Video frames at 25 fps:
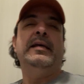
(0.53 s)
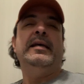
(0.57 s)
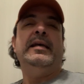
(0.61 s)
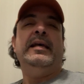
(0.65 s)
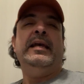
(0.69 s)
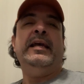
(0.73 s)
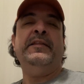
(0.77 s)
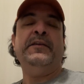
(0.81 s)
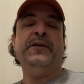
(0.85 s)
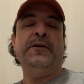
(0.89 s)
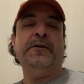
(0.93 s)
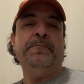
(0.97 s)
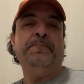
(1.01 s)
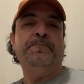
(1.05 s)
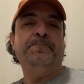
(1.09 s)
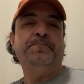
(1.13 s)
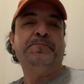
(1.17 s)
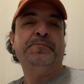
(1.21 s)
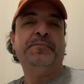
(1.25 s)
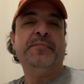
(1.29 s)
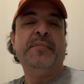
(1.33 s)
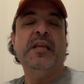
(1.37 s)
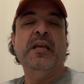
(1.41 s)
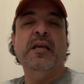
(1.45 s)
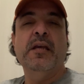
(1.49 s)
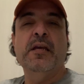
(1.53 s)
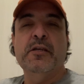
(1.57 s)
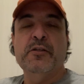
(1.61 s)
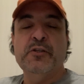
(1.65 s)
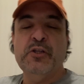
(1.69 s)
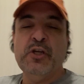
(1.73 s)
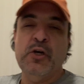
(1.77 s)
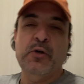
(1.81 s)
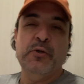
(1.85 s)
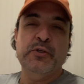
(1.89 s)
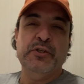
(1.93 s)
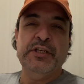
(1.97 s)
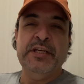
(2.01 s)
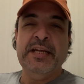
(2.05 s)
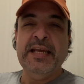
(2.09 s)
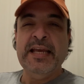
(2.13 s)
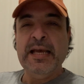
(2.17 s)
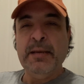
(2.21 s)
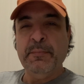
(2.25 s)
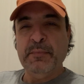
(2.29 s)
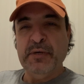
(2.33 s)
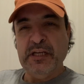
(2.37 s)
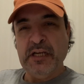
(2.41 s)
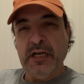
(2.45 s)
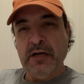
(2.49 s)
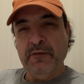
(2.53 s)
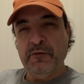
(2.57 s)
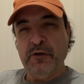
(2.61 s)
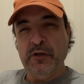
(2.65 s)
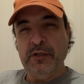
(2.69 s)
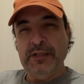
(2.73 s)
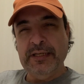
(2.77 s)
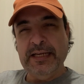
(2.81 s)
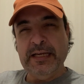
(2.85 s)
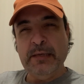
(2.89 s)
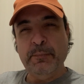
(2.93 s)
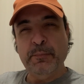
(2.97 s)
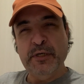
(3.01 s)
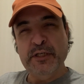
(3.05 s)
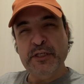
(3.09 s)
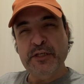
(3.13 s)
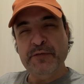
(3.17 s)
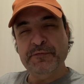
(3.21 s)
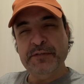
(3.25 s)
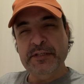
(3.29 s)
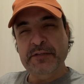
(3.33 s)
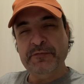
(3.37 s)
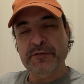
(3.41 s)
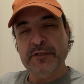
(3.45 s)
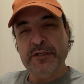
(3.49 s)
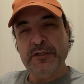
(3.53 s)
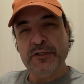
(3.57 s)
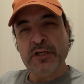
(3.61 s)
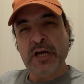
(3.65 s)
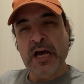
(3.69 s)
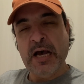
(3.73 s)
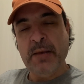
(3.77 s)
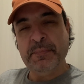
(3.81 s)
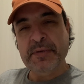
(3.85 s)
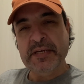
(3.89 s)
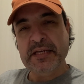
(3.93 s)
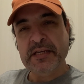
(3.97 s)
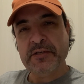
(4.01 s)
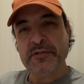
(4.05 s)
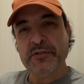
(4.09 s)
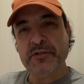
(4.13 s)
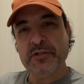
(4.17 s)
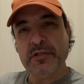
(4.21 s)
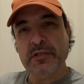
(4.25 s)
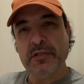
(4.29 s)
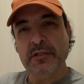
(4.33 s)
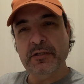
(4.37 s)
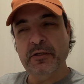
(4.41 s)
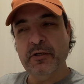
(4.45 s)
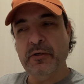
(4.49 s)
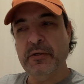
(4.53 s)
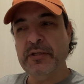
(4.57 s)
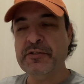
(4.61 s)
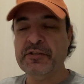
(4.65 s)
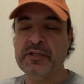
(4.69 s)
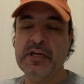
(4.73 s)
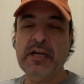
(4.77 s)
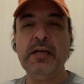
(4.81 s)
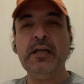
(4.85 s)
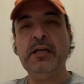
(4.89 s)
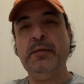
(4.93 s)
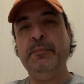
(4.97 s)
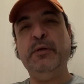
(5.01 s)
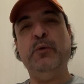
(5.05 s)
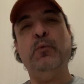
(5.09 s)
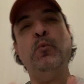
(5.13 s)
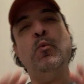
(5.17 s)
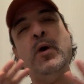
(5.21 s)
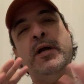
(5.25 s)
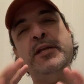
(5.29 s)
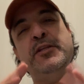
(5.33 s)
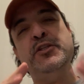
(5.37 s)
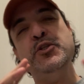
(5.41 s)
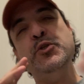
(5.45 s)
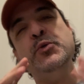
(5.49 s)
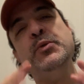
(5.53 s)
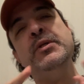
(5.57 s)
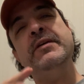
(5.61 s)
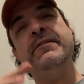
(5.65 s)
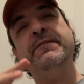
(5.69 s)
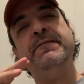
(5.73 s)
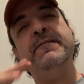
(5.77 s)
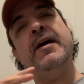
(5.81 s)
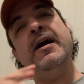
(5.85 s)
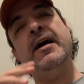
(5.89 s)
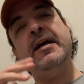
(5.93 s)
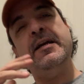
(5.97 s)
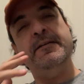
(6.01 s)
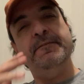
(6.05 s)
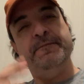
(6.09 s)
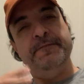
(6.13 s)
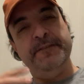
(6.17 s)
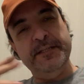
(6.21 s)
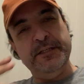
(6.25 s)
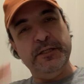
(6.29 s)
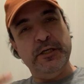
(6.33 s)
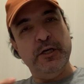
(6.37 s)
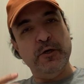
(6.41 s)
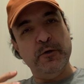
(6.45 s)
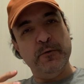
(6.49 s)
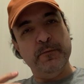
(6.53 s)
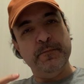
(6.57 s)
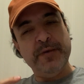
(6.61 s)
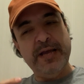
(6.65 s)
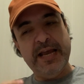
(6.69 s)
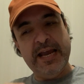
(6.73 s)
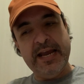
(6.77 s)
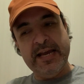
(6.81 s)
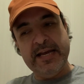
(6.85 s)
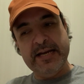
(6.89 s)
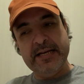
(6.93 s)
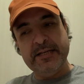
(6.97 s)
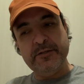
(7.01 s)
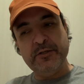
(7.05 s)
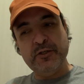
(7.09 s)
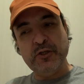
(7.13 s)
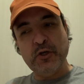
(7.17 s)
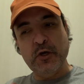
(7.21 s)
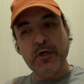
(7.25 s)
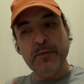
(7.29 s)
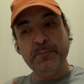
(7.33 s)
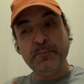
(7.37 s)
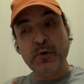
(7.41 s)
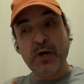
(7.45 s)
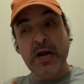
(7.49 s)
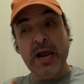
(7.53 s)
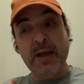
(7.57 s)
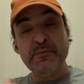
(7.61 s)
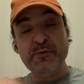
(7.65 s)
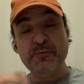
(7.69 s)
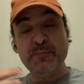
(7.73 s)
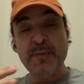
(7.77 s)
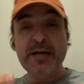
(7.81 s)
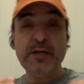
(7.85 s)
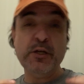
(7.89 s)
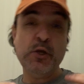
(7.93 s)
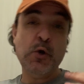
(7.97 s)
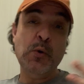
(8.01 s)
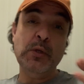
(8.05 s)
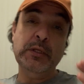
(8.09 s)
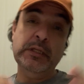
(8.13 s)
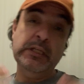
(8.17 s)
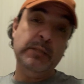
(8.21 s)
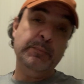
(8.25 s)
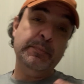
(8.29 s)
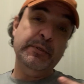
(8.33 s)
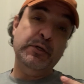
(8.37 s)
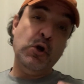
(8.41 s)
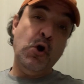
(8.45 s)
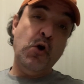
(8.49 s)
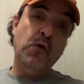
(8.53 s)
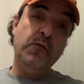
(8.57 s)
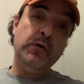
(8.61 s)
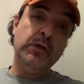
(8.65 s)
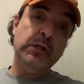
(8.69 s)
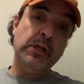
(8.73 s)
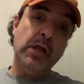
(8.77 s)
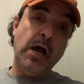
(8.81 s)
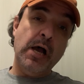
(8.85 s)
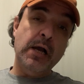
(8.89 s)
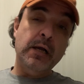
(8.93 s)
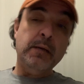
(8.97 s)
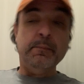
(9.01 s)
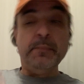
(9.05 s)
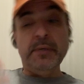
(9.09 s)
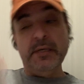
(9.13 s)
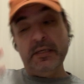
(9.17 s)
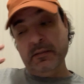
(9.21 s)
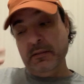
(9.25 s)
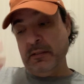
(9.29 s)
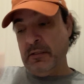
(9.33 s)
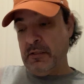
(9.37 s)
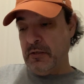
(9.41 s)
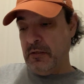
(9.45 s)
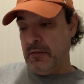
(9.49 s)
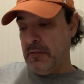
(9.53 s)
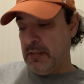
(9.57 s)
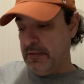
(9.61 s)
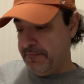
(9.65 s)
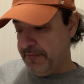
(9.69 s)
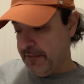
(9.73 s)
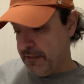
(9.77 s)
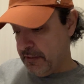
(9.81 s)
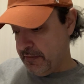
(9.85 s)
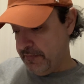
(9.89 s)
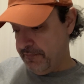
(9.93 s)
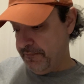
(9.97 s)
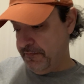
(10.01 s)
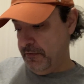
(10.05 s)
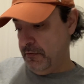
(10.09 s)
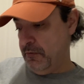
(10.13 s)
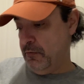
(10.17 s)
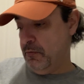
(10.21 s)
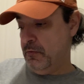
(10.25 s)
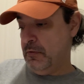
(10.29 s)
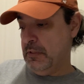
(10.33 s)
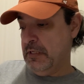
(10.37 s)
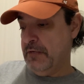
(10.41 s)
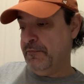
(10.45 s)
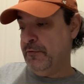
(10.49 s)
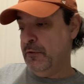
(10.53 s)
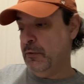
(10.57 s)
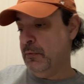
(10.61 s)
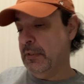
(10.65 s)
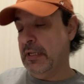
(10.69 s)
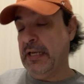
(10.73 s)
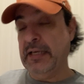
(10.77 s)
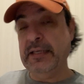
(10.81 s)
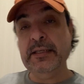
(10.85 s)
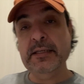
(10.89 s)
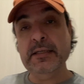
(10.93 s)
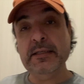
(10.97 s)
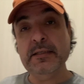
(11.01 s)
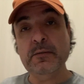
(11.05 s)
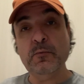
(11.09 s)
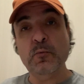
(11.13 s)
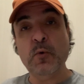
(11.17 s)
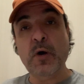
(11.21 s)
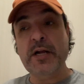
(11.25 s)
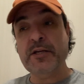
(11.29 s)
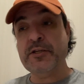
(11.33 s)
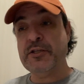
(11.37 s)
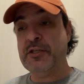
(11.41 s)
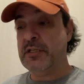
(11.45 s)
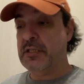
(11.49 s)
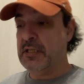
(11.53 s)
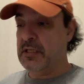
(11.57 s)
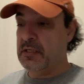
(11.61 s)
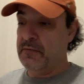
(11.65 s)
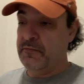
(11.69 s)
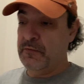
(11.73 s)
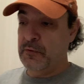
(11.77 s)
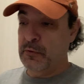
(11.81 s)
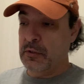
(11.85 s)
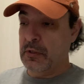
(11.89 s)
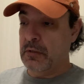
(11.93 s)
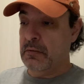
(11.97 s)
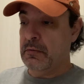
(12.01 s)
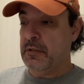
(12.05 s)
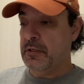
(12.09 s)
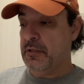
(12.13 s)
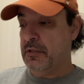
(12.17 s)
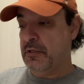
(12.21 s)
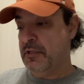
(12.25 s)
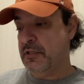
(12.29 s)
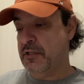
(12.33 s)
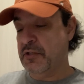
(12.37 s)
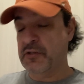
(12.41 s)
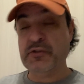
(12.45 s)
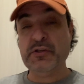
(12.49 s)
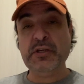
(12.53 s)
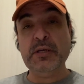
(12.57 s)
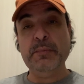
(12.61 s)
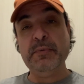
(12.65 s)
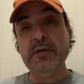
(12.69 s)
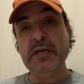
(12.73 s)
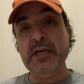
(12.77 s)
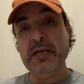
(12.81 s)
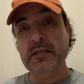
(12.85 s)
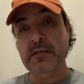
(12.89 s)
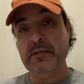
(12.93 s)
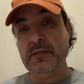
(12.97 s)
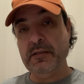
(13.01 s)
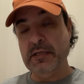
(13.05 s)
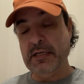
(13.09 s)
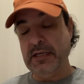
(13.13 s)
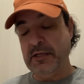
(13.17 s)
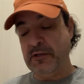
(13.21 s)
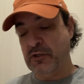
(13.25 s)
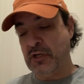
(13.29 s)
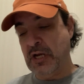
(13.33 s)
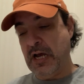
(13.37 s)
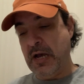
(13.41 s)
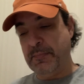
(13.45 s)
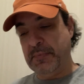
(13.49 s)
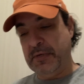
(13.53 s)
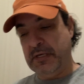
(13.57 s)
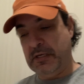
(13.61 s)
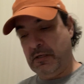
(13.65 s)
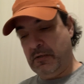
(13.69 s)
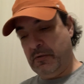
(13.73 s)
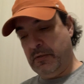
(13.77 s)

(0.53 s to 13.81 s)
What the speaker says: Hey there. So today I'm going to cover like a bunch of different topics. It's not going to be one unified video, and so it perhaps might go a little bit over long, but I figure if you like it, watch it, and if you don't, just skip ahead to the next topic.